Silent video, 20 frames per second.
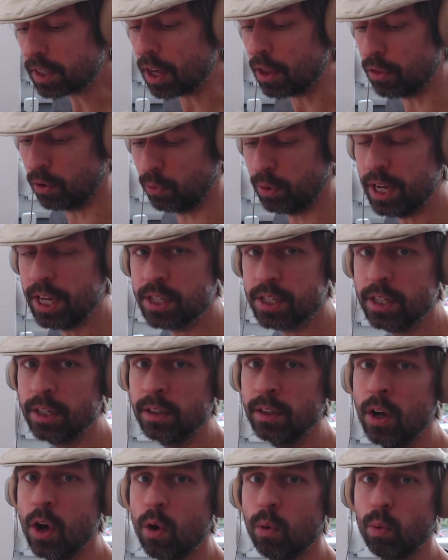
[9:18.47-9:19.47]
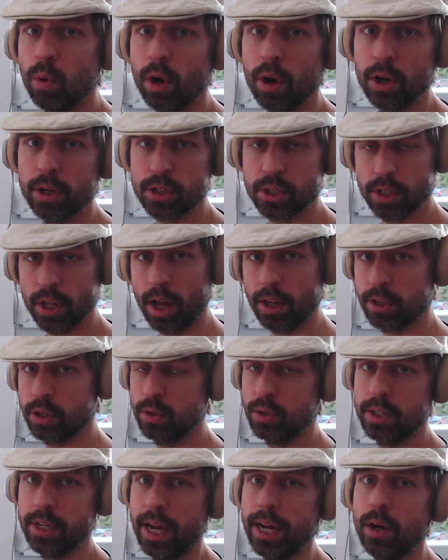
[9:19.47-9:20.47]
The reason was not
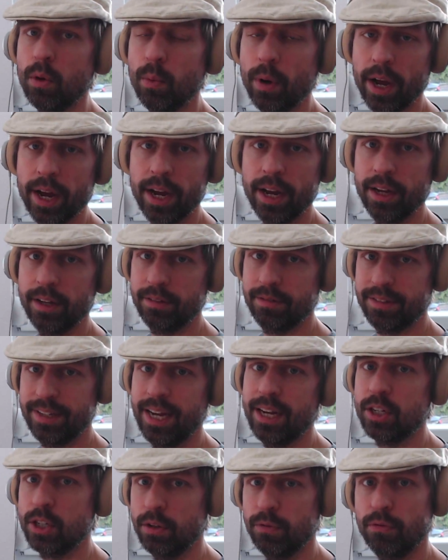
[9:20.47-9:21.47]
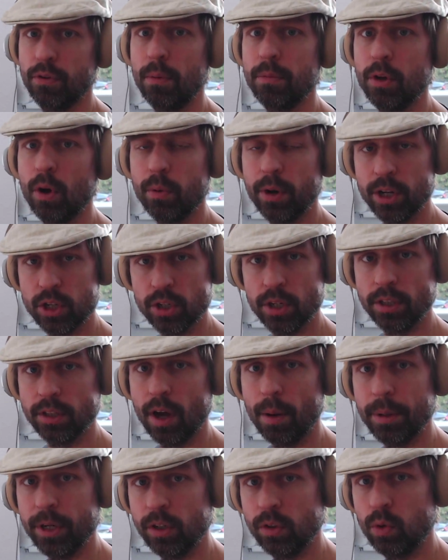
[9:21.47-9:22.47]
to take away tension from the original
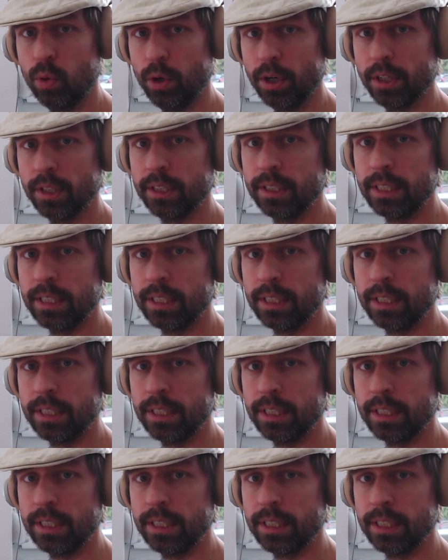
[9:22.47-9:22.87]
dominant chord.